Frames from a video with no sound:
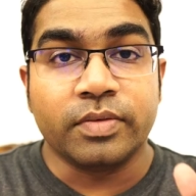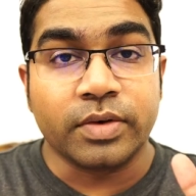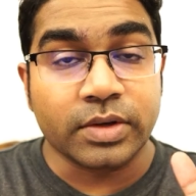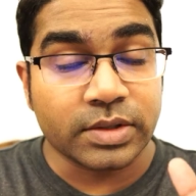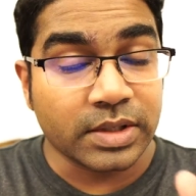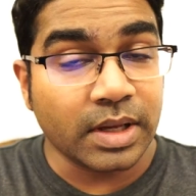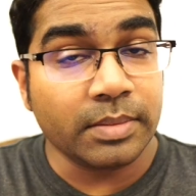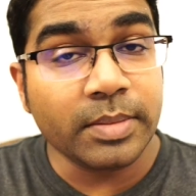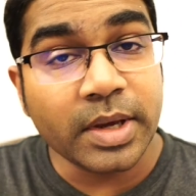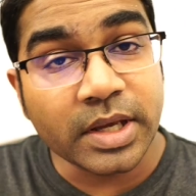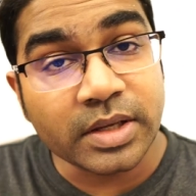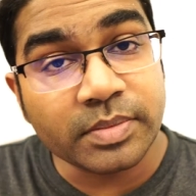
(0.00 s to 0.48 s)

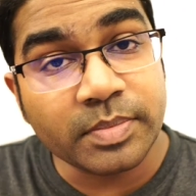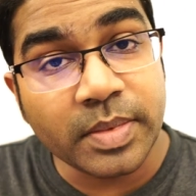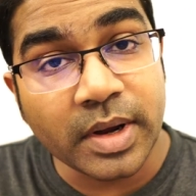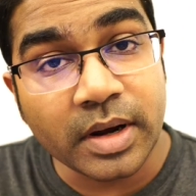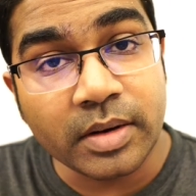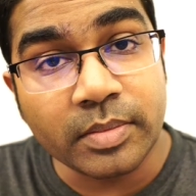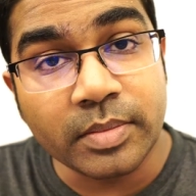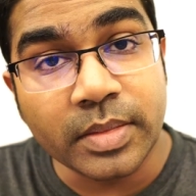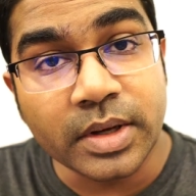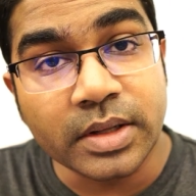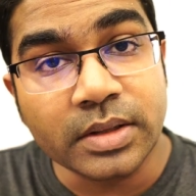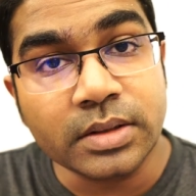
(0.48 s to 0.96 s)
For some
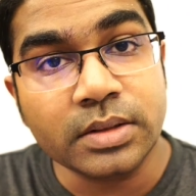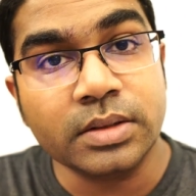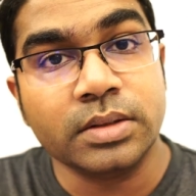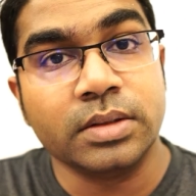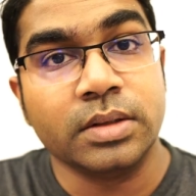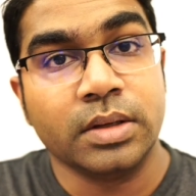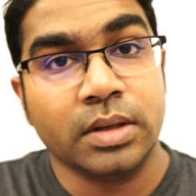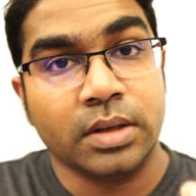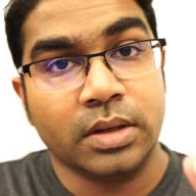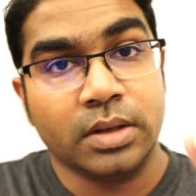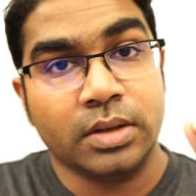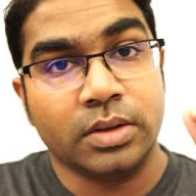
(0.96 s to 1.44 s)

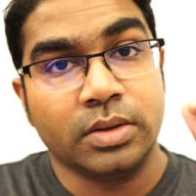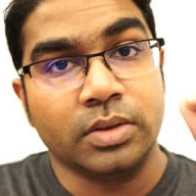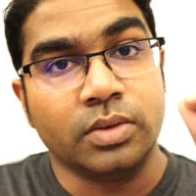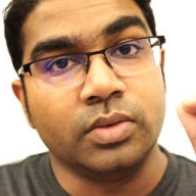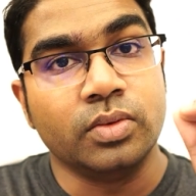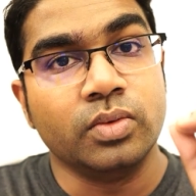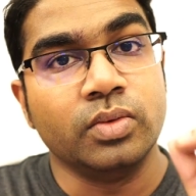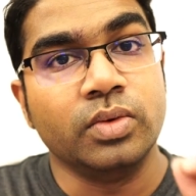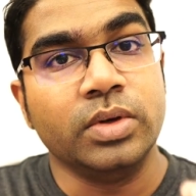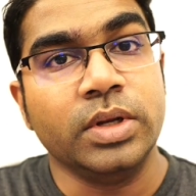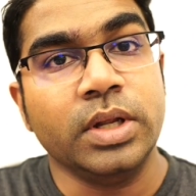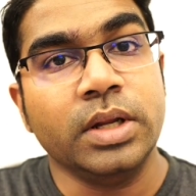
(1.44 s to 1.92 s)
experiments,
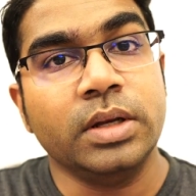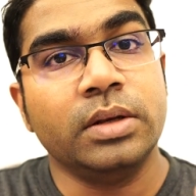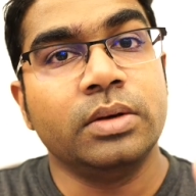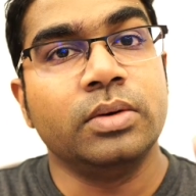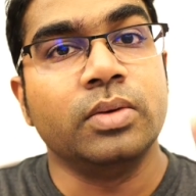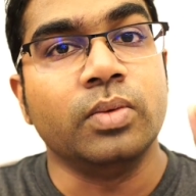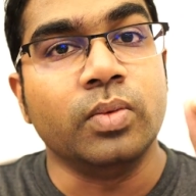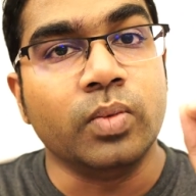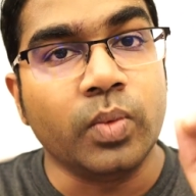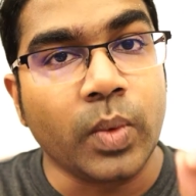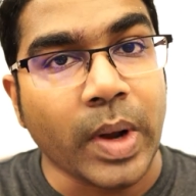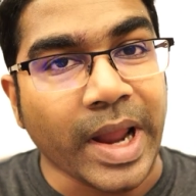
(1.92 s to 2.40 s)
you
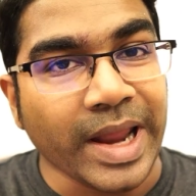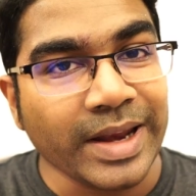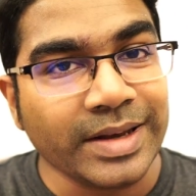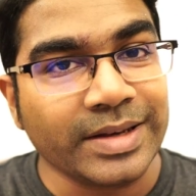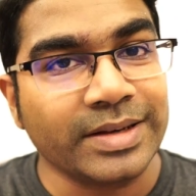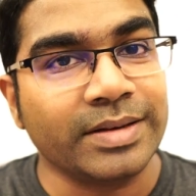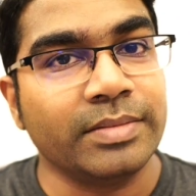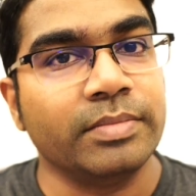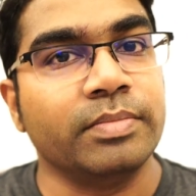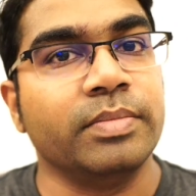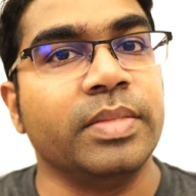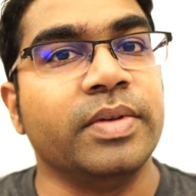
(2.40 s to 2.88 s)
need to
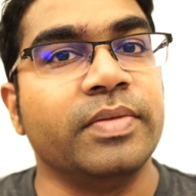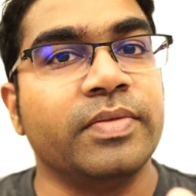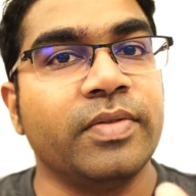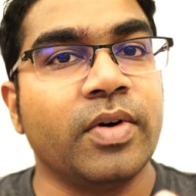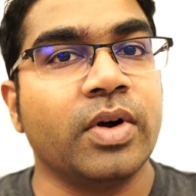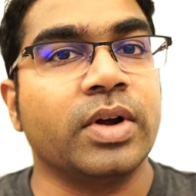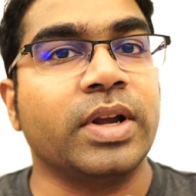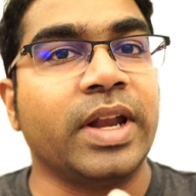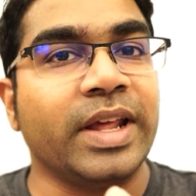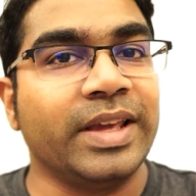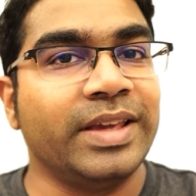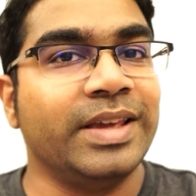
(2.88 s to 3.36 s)
wait
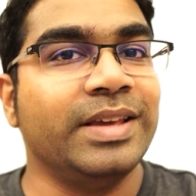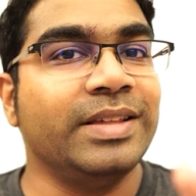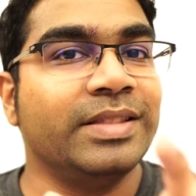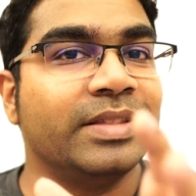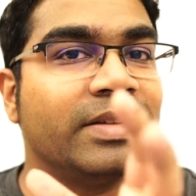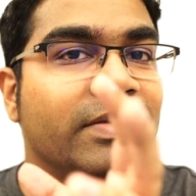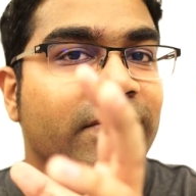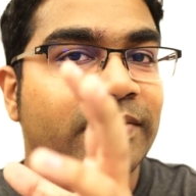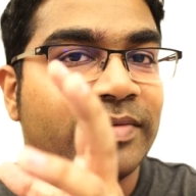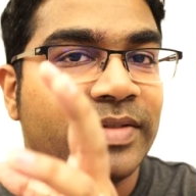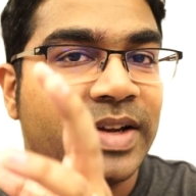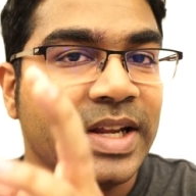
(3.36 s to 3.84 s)
before
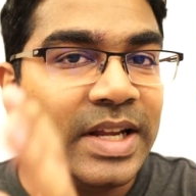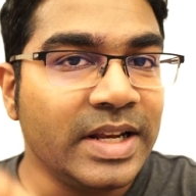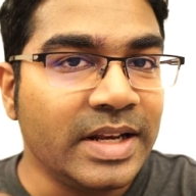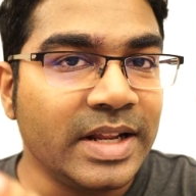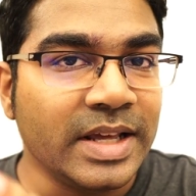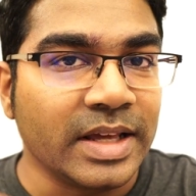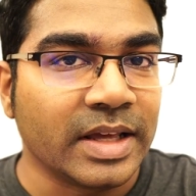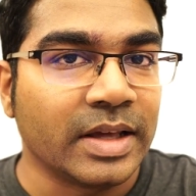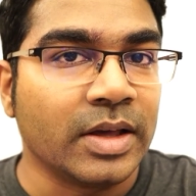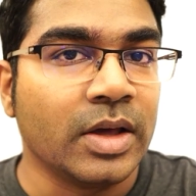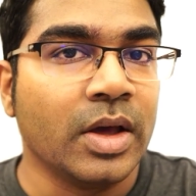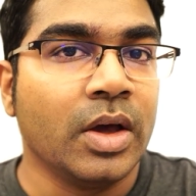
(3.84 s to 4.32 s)
taking the
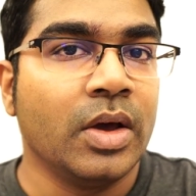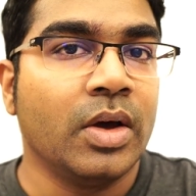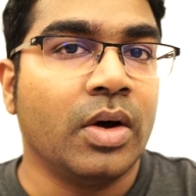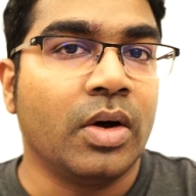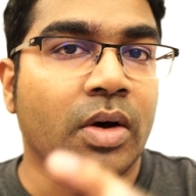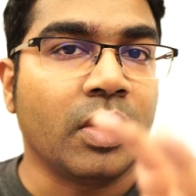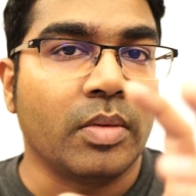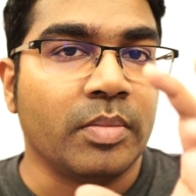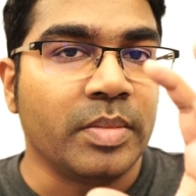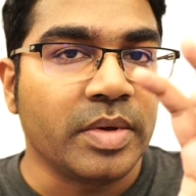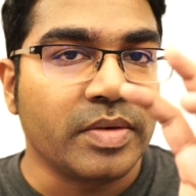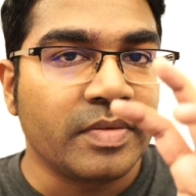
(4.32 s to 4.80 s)
reading
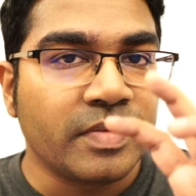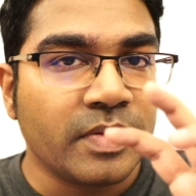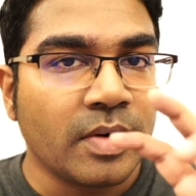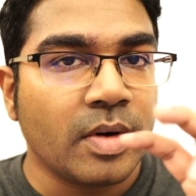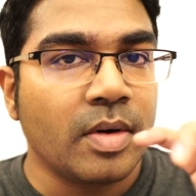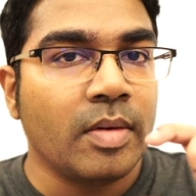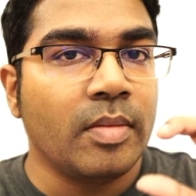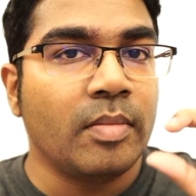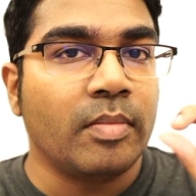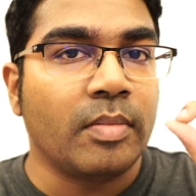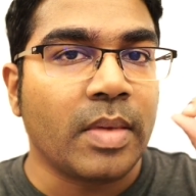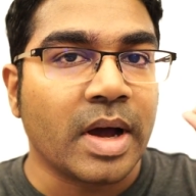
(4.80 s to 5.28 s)
or
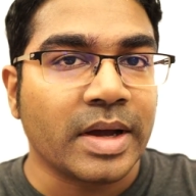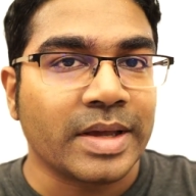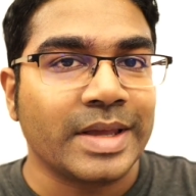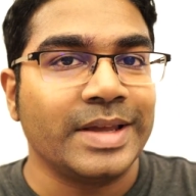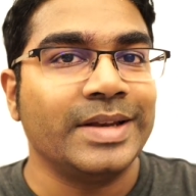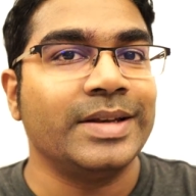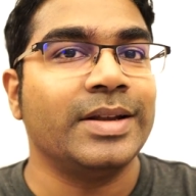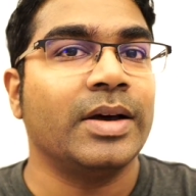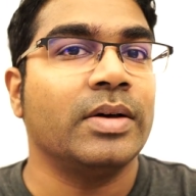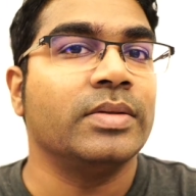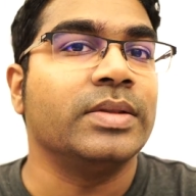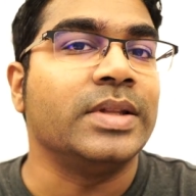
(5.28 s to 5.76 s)
before
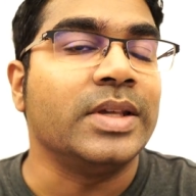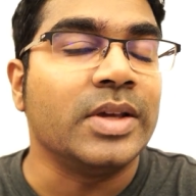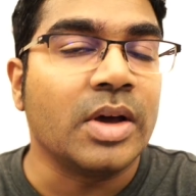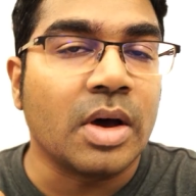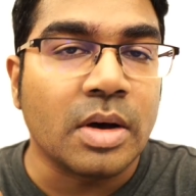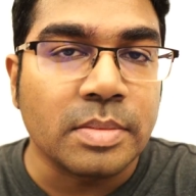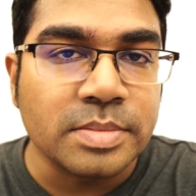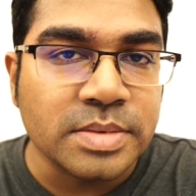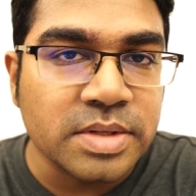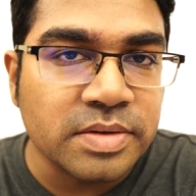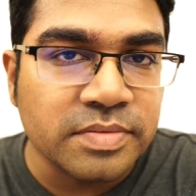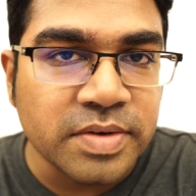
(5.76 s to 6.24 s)
marking down
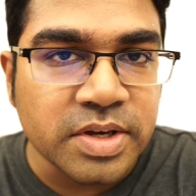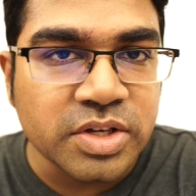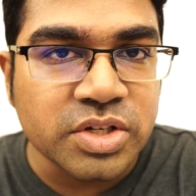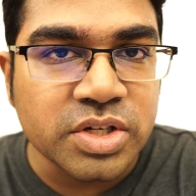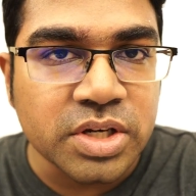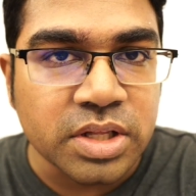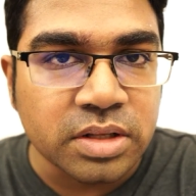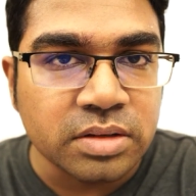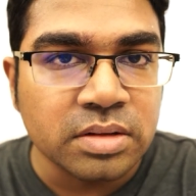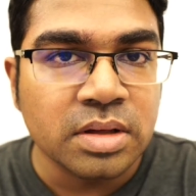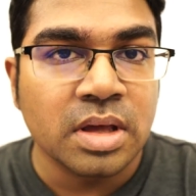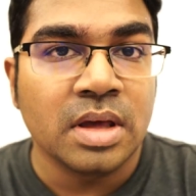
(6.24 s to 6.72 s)
the
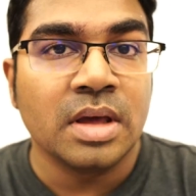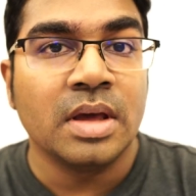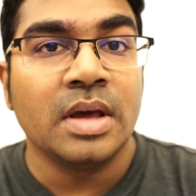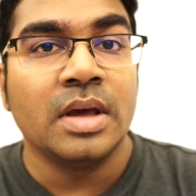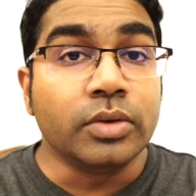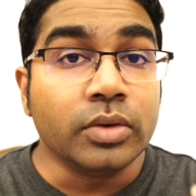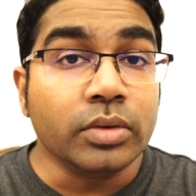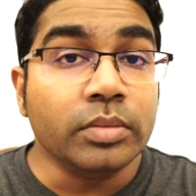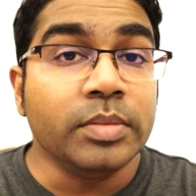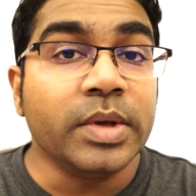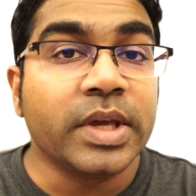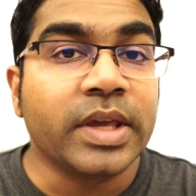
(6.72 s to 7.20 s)
observation.
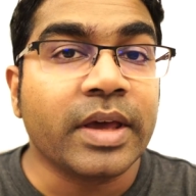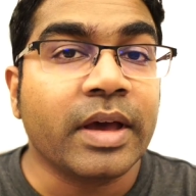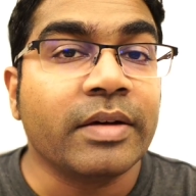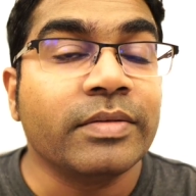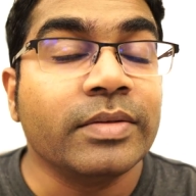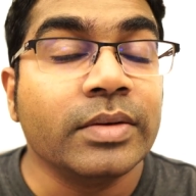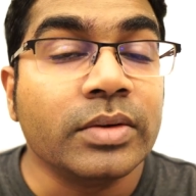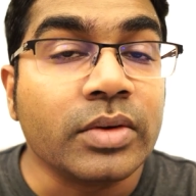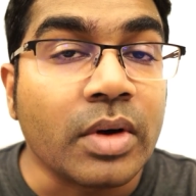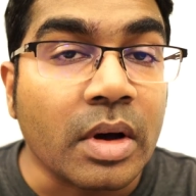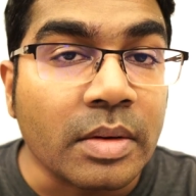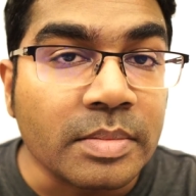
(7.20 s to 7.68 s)
Do be
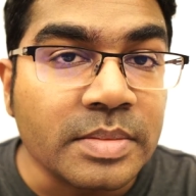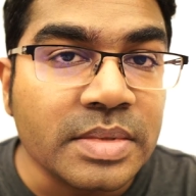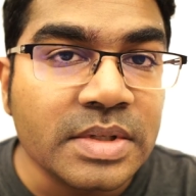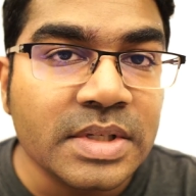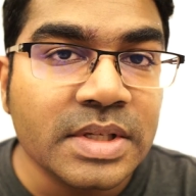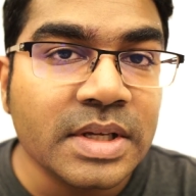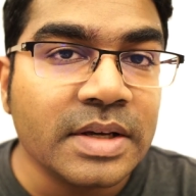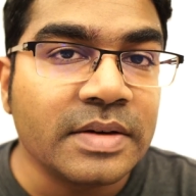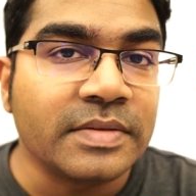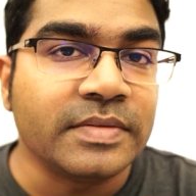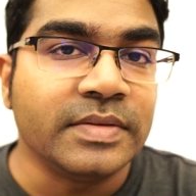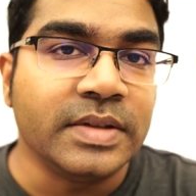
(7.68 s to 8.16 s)
careful to
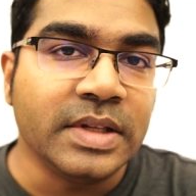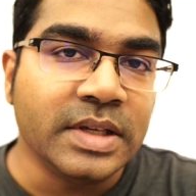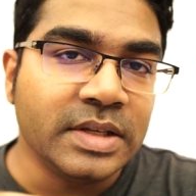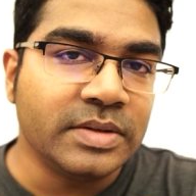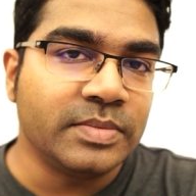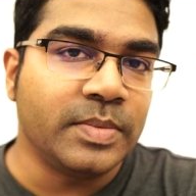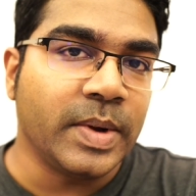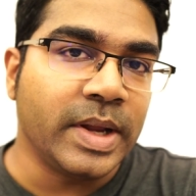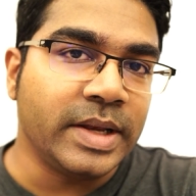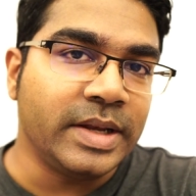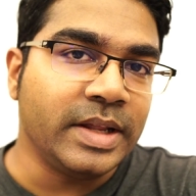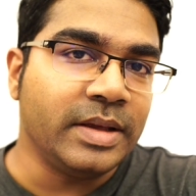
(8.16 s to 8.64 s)
observe
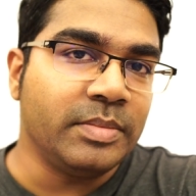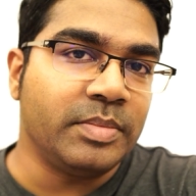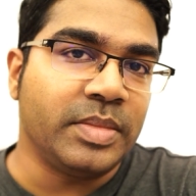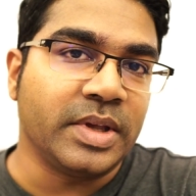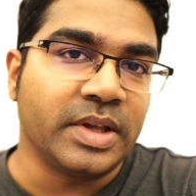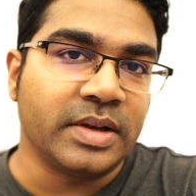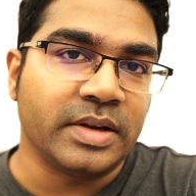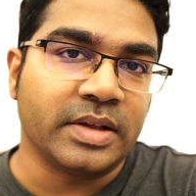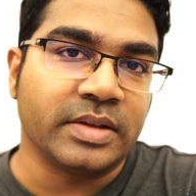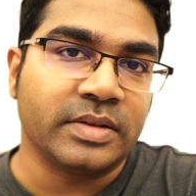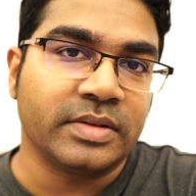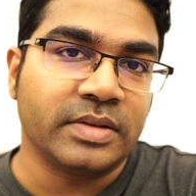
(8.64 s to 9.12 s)
these waiting
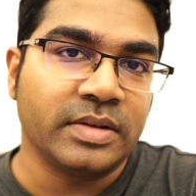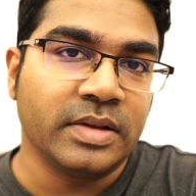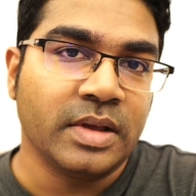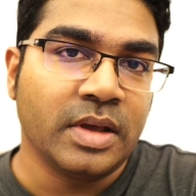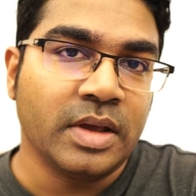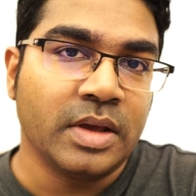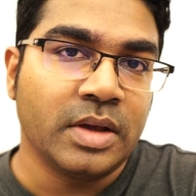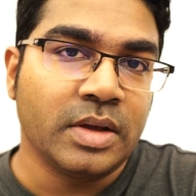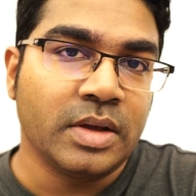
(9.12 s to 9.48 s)
periods